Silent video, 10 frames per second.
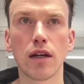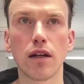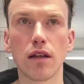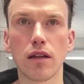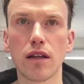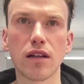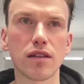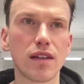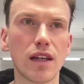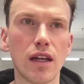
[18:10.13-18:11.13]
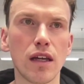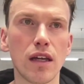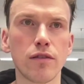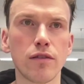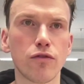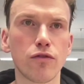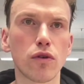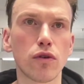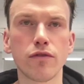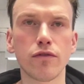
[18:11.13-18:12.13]
like day
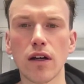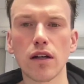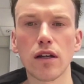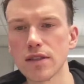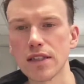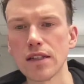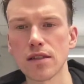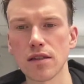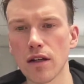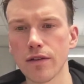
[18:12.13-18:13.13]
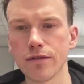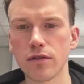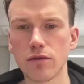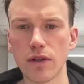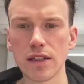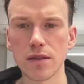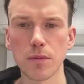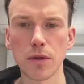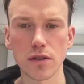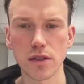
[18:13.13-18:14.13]
4, 5, 6 after a race,
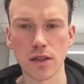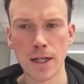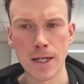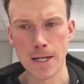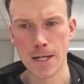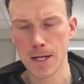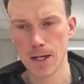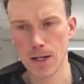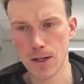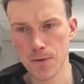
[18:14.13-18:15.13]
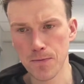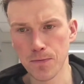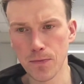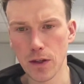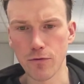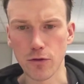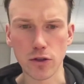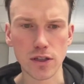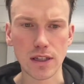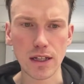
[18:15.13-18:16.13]
because the
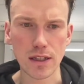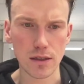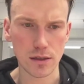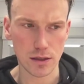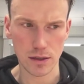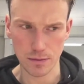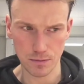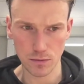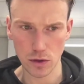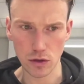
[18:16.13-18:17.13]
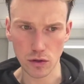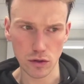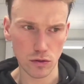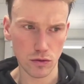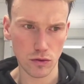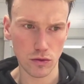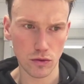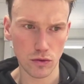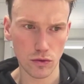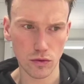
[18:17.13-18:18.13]
first day
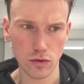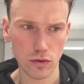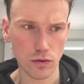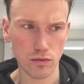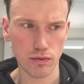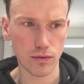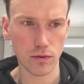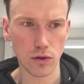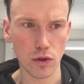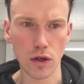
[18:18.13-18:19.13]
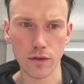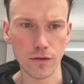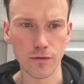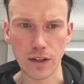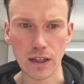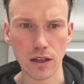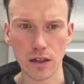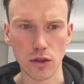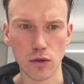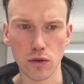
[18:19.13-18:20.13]
you you often feel
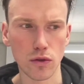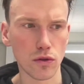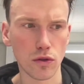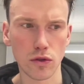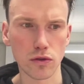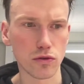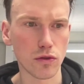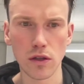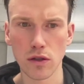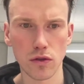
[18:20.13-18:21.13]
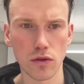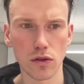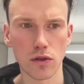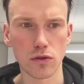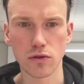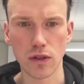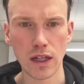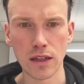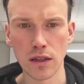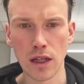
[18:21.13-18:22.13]
like you could run or could
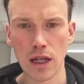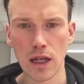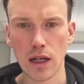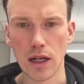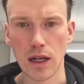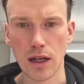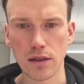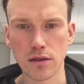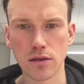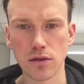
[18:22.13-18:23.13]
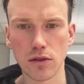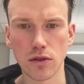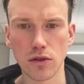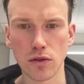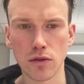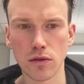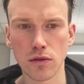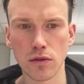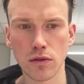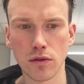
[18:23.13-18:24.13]
train, and
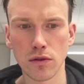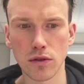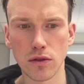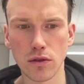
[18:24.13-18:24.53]
you